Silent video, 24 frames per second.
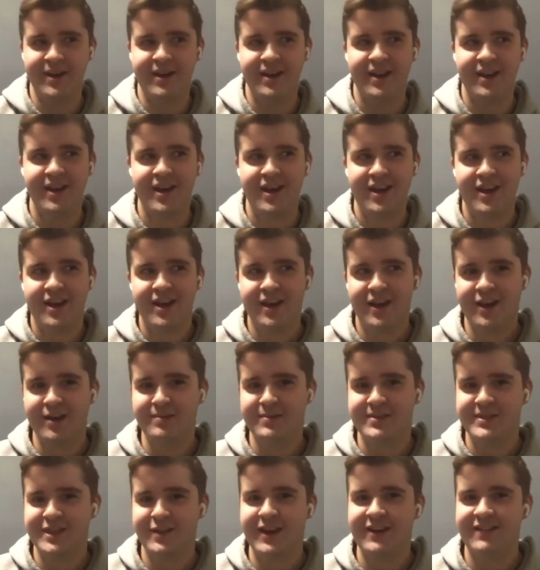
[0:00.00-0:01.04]
um so
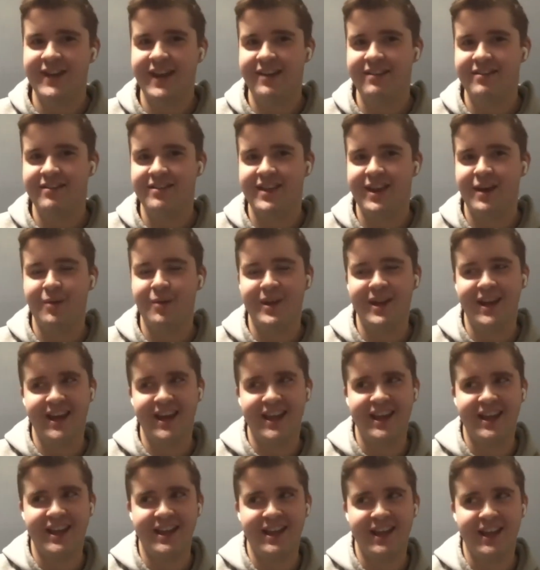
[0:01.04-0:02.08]
i found that when i can
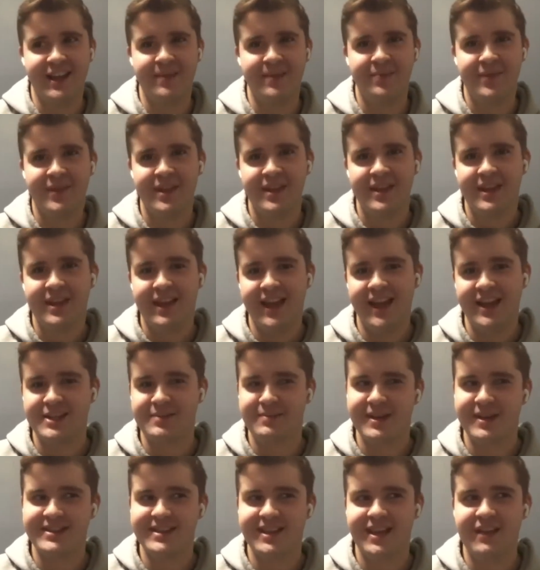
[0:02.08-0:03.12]
like catch
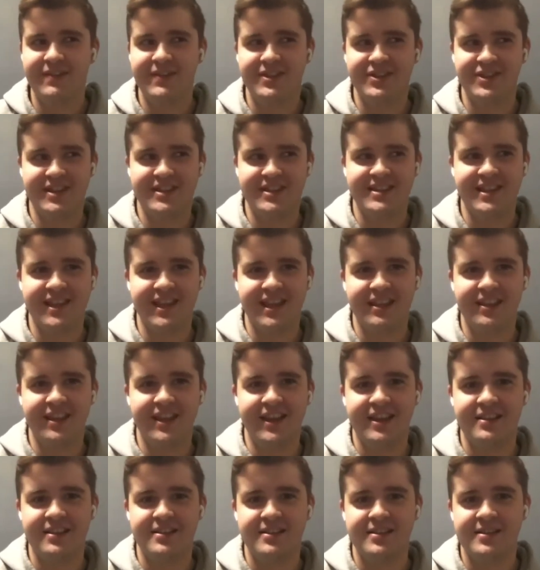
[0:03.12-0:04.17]
myself and just think
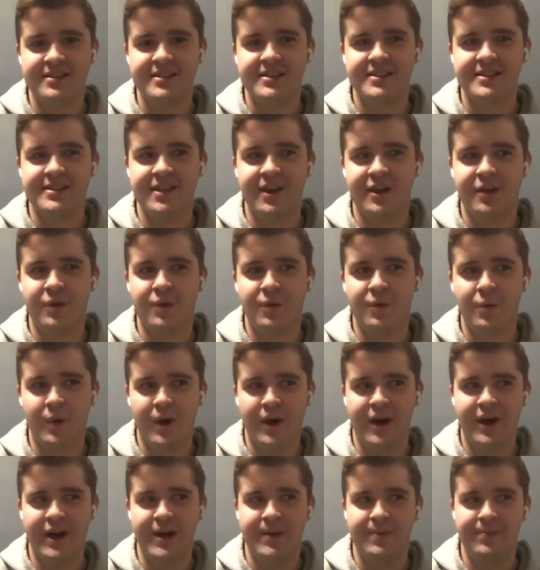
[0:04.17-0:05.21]
like so
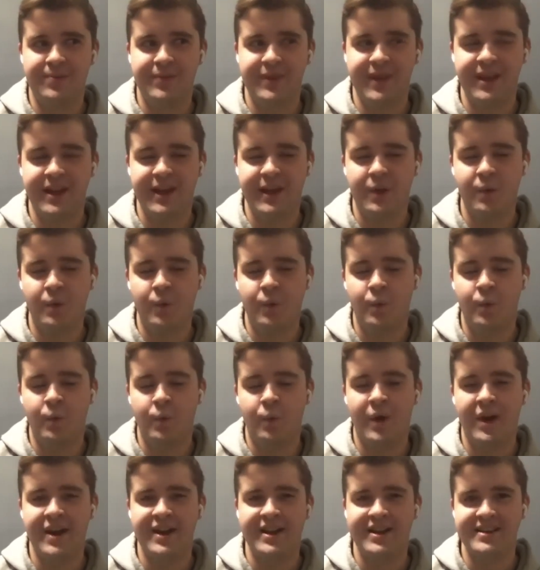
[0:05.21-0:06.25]
what and like
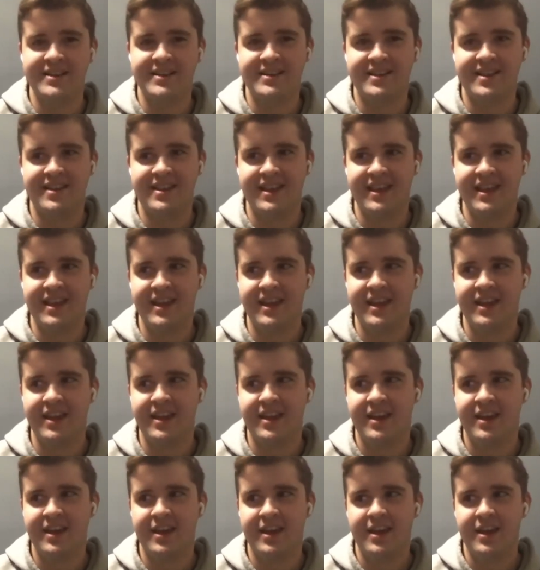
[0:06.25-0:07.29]
what is the
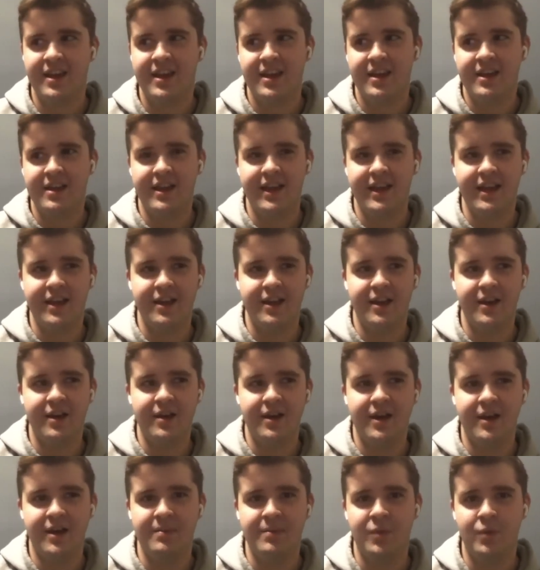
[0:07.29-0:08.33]
like
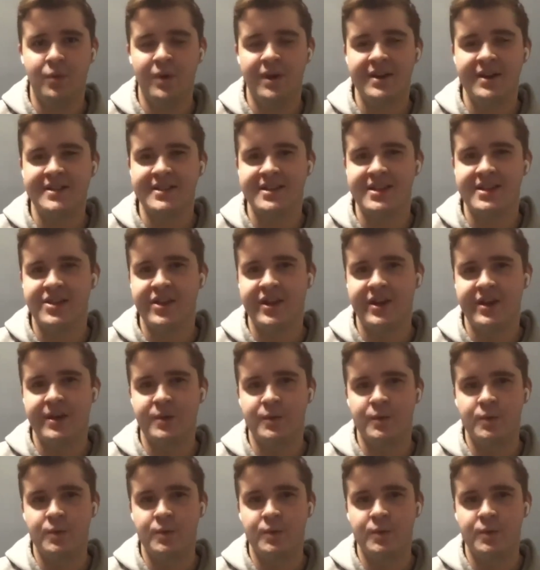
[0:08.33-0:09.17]
um what's the